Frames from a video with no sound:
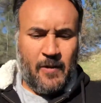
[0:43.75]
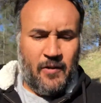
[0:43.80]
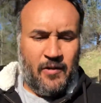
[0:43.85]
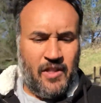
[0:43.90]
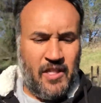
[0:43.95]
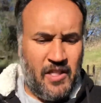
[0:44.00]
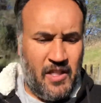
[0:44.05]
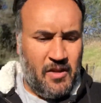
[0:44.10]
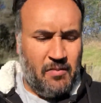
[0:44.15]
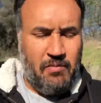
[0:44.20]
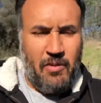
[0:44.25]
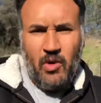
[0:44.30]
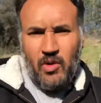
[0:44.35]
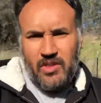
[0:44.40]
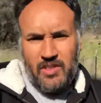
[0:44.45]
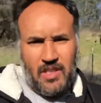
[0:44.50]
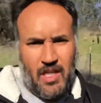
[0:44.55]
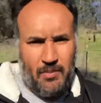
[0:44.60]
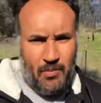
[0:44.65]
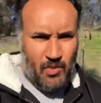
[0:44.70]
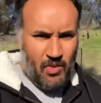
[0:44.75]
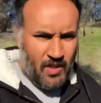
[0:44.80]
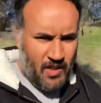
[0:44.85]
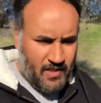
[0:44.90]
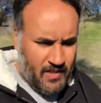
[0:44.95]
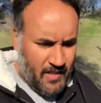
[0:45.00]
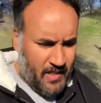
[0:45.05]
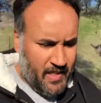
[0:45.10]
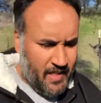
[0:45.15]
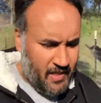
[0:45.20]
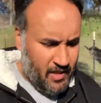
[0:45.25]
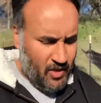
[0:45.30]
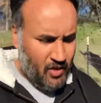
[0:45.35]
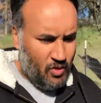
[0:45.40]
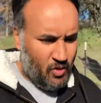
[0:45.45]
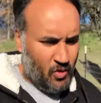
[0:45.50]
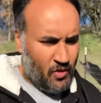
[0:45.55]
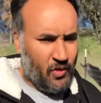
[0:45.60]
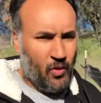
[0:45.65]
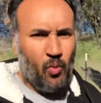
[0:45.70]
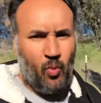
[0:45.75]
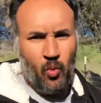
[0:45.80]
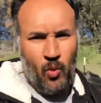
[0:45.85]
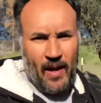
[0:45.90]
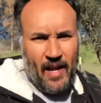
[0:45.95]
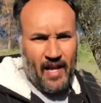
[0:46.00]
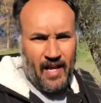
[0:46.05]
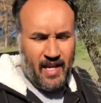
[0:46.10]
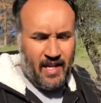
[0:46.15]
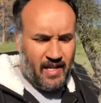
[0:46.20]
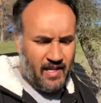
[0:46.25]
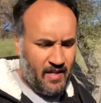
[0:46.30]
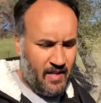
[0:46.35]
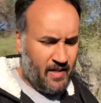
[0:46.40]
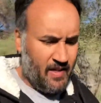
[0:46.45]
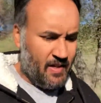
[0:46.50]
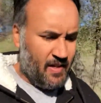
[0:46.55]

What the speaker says: modus operandi, or the way